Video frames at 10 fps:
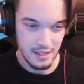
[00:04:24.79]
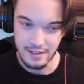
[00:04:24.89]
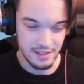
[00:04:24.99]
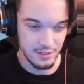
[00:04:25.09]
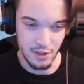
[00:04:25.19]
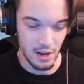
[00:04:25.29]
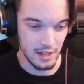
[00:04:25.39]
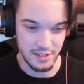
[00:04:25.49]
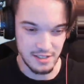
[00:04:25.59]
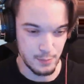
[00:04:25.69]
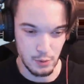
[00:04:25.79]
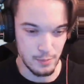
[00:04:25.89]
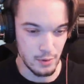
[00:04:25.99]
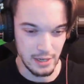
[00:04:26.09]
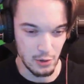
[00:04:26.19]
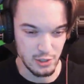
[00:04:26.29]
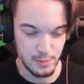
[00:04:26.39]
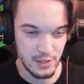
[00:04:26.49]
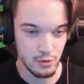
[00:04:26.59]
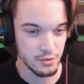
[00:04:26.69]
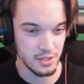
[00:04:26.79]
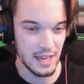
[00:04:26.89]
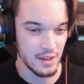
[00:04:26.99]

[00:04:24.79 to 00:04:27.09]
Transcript: This is not like a typical multi-launch, but you also get